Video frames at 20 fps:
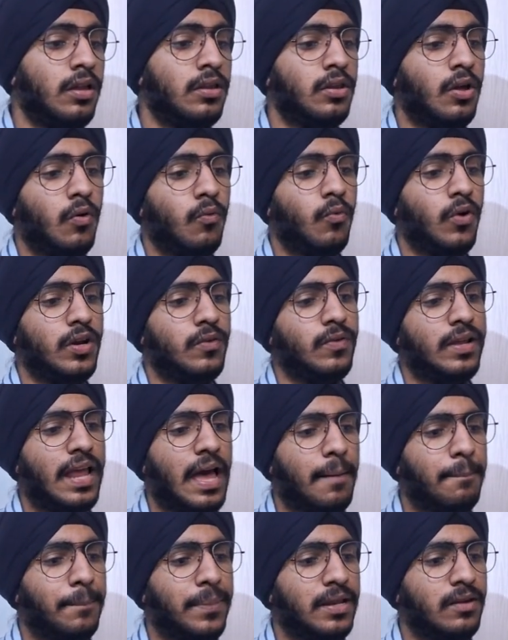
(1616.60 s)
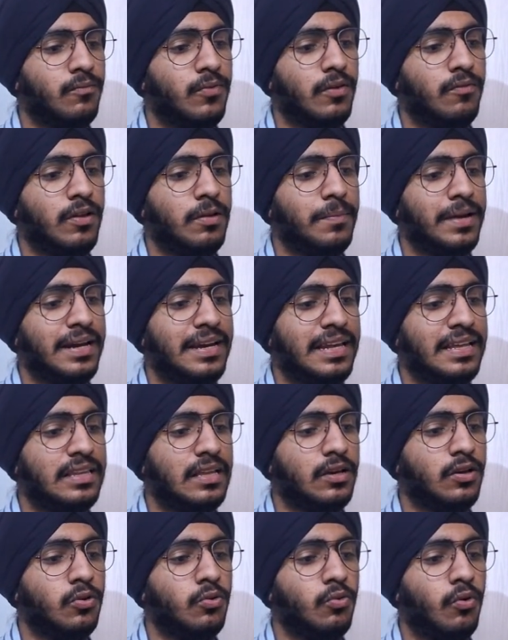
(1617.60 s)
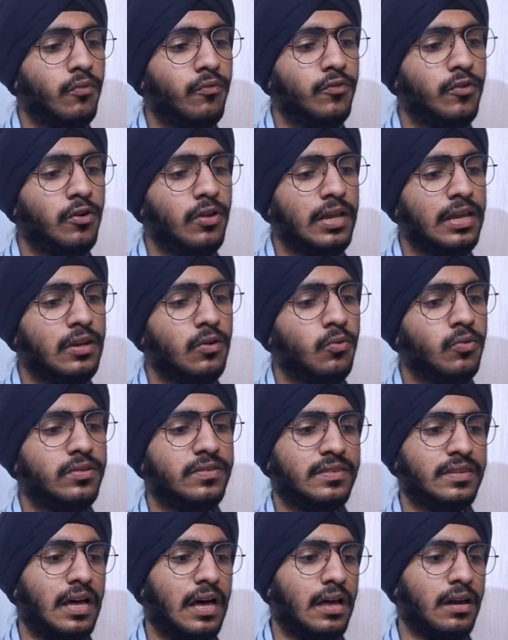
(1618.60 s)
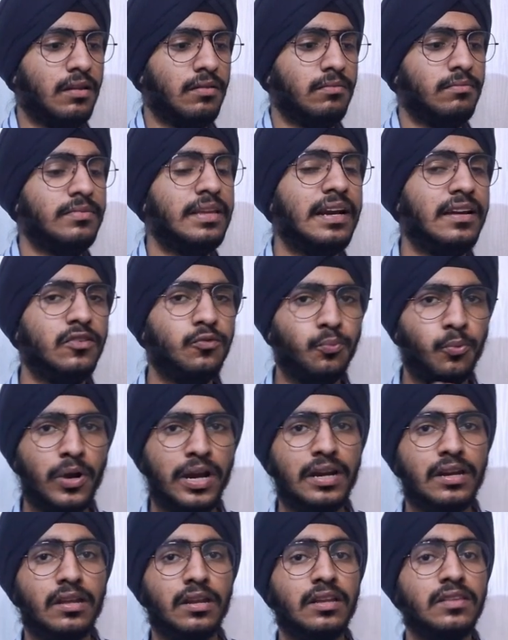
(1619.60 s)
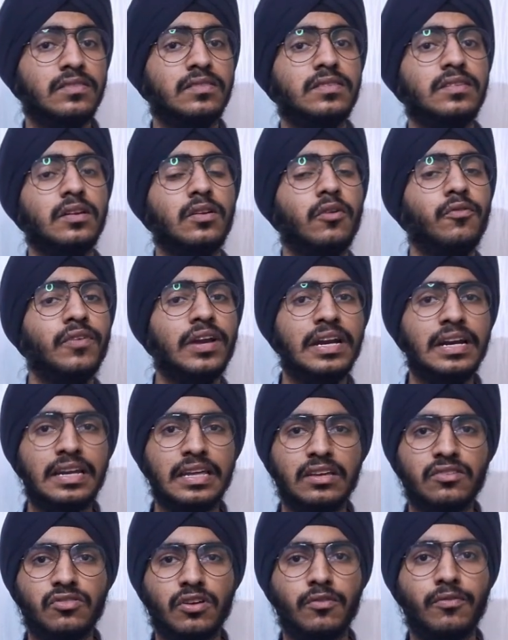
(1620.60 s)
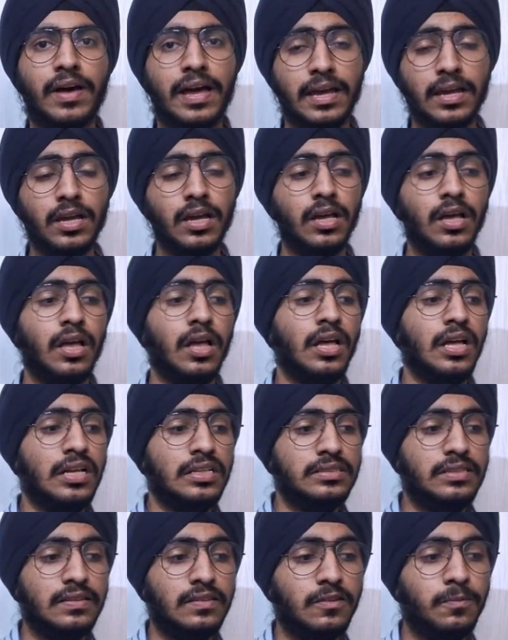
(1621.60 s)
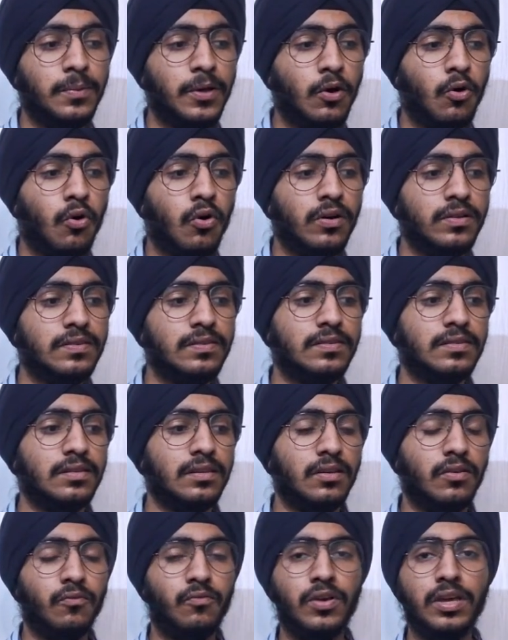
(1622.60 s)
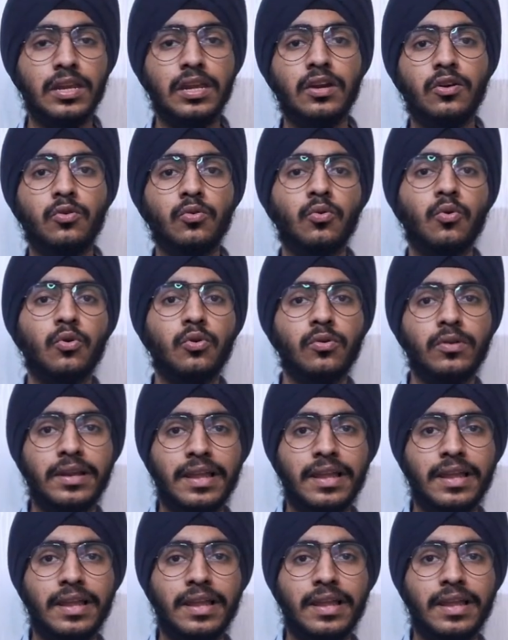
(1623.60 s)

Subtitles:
Now what will happen, we will maintain the queue of tree node star, that is pointer, instead of integer. Why? This is because we need to go to